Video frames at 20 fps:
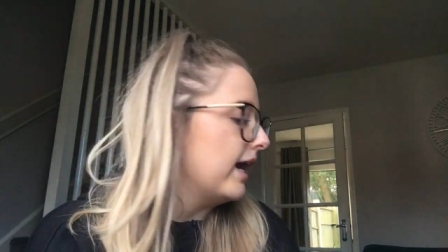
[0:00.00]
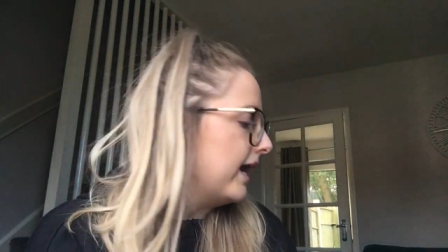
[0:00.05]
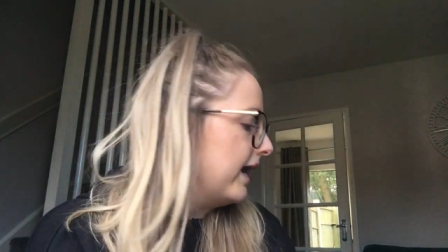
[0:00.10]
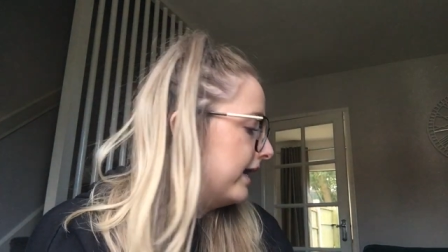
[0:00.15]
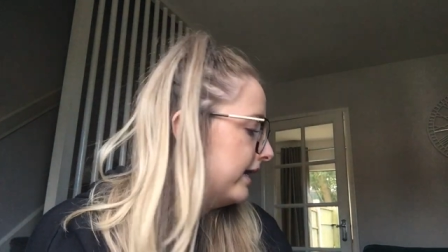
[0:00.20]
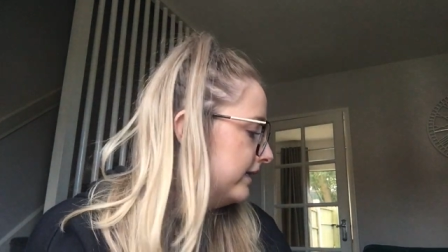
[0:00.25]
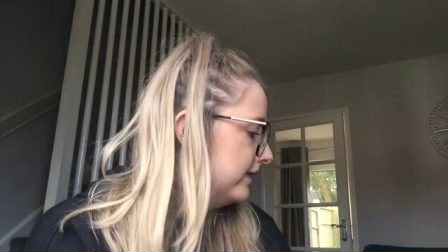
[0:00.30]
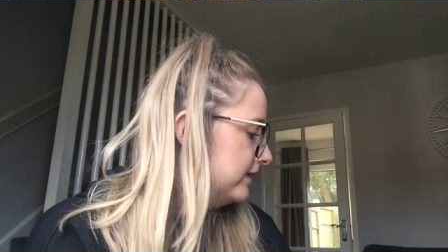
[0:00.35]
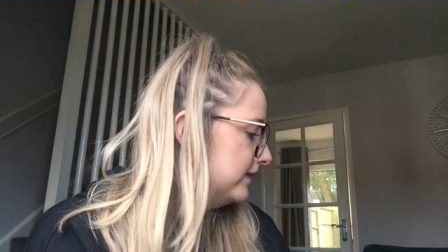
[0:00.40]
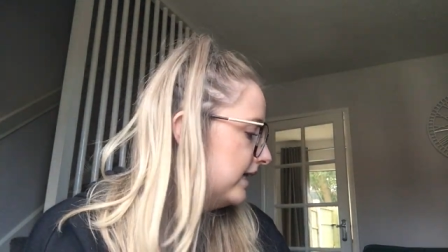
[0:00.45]

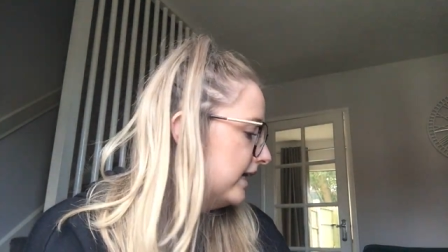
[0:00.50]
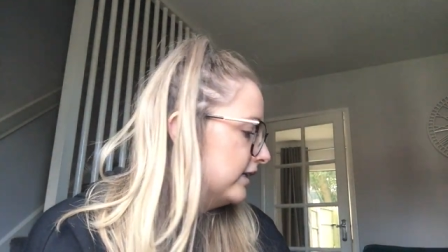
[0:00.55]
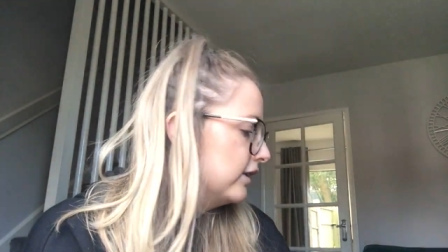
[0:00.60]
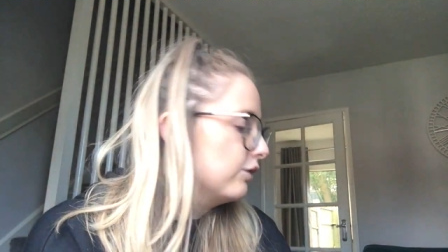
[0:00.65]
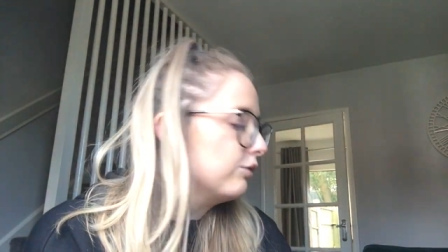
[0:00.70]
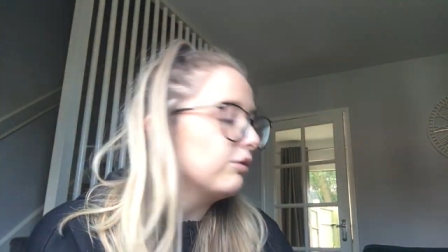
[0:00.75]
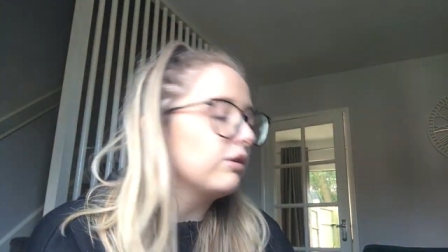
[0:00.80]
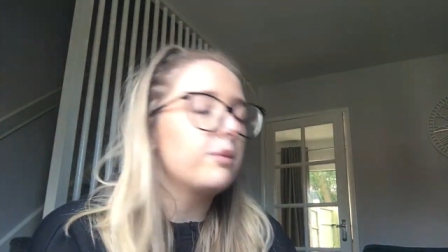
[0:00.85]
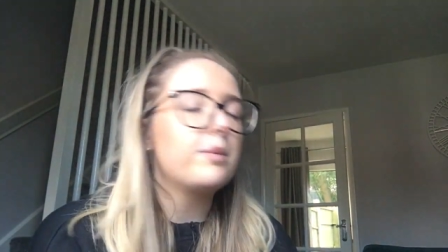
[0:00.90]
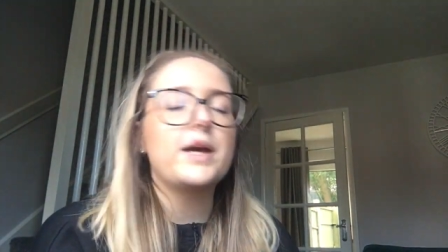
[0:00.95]
and I
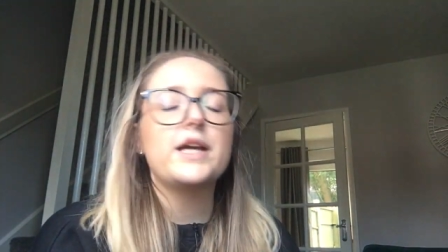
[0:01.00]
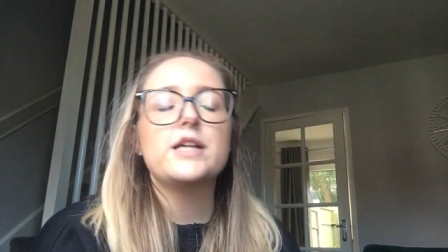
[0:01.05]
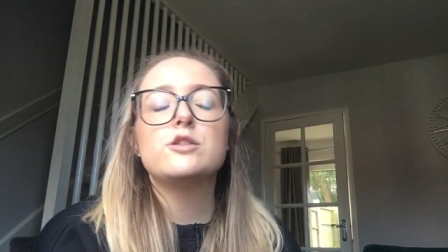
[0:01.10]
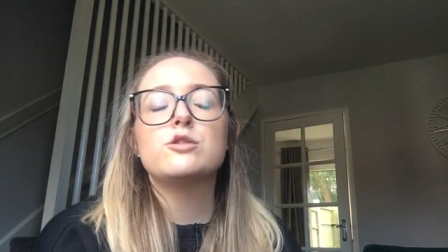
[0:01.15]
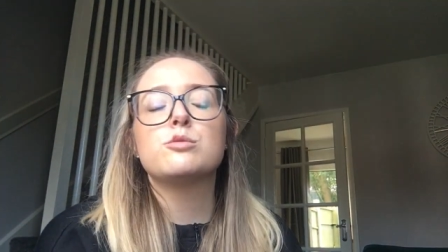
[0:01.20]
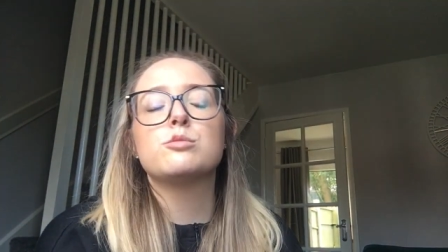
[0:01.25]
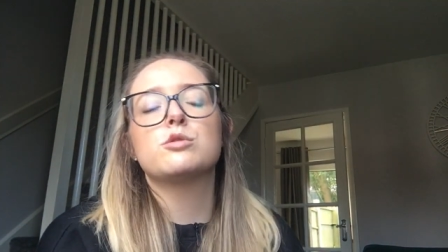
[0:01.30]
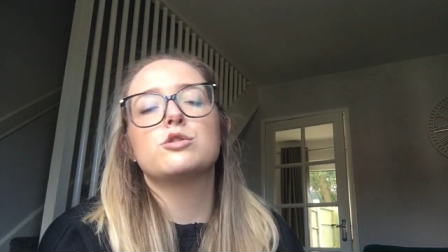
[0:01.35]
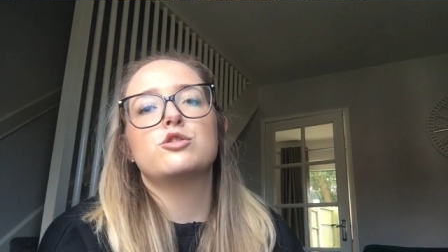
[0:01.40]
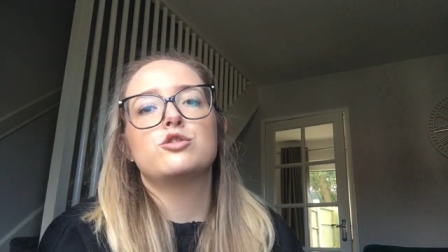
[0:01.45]
don't want to pay
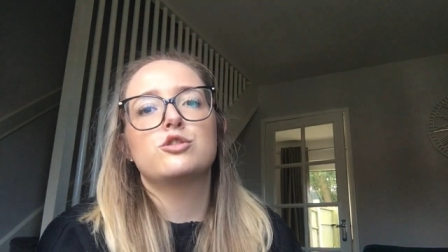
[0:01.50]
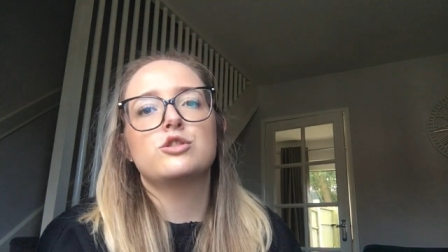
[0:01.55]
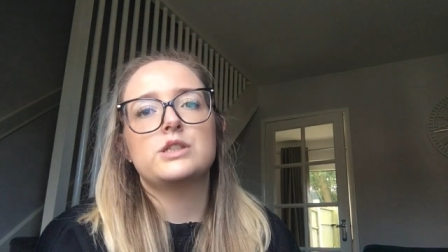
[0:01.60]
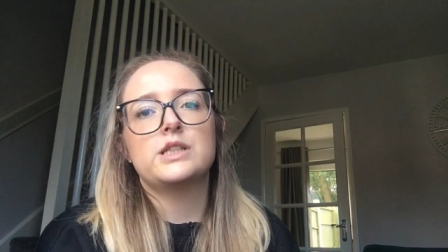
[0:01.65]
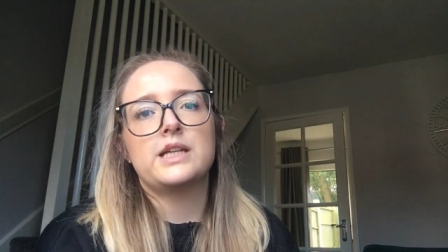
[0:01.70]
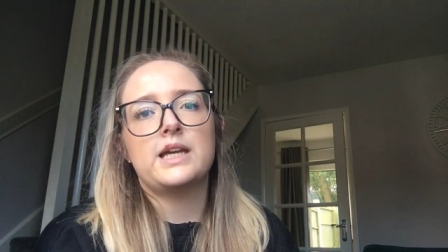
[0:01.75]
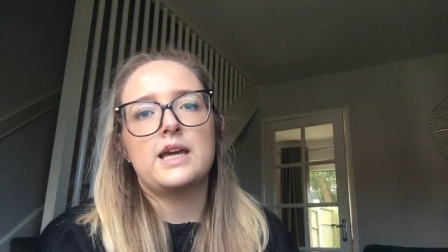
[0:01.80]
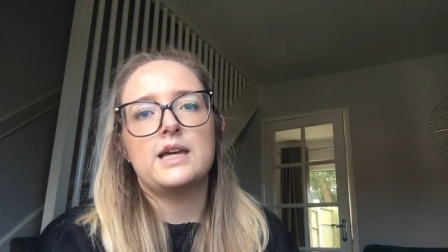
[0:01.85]
too much just in